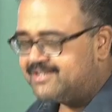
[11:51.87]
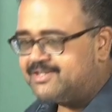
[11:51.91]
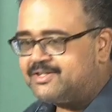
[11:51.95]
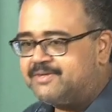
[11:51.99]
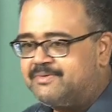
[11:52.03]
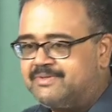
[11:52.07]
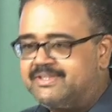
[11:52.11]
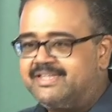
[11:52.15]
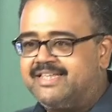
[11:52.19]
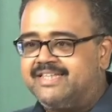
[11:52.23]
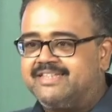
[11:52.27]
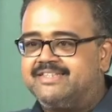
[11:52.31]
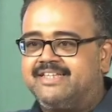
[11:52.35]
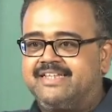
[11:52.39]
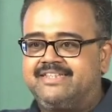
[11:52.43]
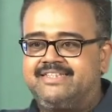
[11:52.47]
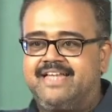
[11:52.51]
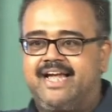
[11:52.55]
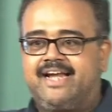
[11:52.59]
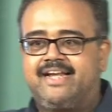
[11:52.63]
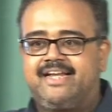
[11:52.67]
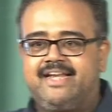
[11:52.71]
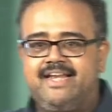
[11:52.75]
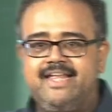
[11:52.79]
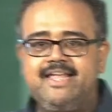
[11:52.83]
So which is
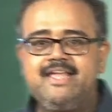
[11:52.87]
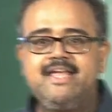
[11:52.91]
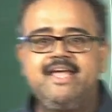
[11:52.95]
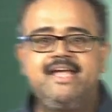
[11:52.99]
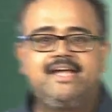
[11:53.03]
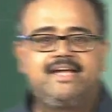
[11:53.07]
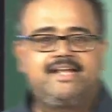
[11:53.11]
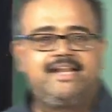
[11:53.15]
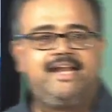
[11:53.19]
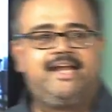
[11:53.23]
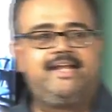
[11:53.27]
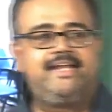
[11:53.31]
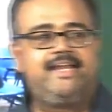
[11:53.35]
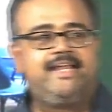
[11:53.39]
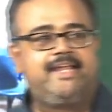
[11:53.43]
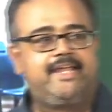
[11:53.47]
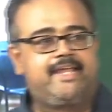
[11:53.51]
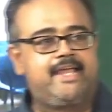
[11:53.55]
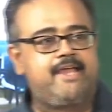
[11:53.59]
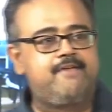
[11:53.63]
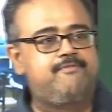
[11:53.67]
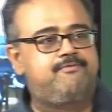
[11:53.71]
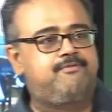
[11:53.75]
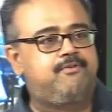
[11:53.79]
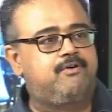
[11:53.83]
exactly creating
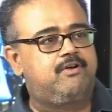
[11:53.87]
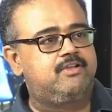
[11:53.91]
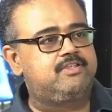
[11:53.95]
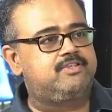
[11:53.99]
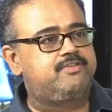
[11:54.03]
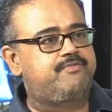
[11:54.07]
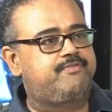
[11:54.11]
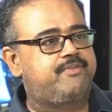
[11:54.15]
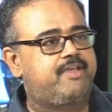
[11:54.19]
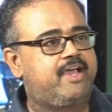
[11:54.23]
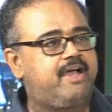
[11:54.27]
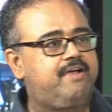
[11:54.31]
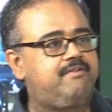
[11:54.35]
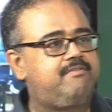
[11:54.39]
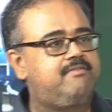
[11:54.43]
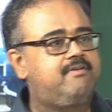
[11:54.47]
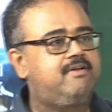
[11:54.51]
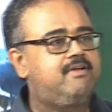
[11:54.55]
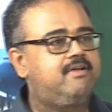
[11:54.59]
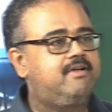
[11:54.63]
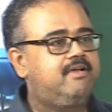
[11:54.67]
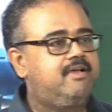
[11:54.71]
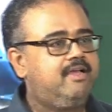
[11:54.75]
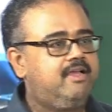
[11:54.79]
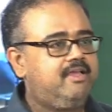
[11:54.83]
k folds if you have
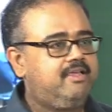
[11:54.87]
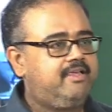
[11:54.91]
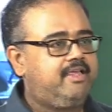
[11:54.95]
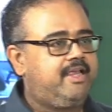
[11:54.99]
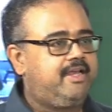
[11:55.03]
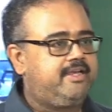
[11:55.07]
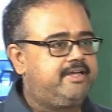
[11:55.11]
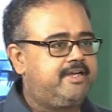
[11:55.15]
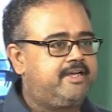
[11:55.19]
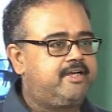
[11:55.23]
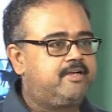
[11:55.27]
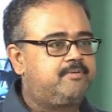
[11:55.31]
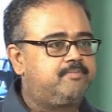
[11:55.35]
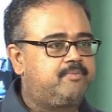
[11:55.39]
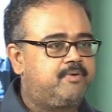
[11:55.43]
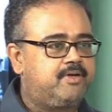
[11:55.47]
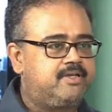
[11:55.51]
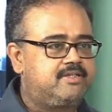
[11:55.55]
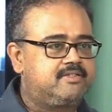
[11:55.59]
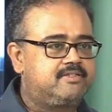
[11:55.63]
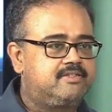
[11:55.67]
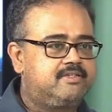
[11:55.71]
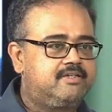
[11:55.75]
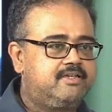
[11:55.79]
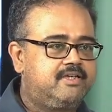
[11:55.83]
k data
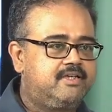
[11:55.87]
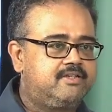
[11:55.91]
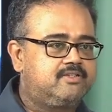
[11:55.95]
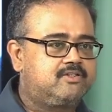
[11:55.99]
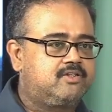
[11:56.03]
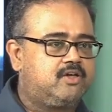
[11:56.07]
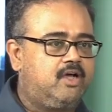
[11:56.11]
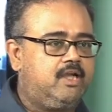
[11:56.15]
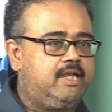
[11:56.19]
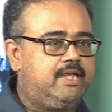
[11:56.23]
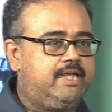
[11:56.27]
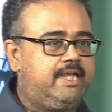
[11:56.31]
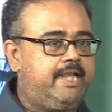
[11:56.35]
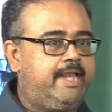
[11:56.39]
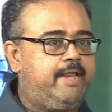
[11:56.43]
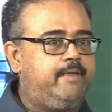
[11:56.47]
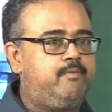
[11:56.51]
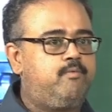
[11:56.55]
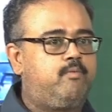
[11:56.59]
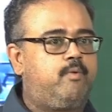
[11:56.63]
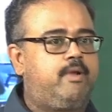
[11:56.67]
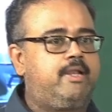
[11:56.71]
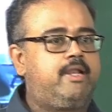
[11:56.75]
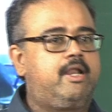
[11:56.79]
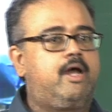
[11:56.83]
points. It's called leave
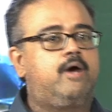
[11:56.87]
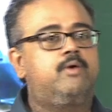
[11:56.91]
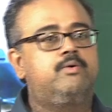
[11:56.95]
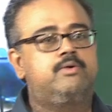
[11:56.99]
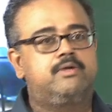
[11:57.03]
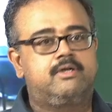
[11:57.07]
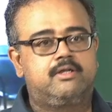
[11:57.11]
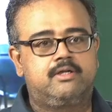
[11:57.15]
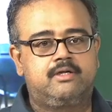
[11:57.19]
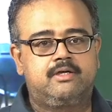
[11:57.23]
one out.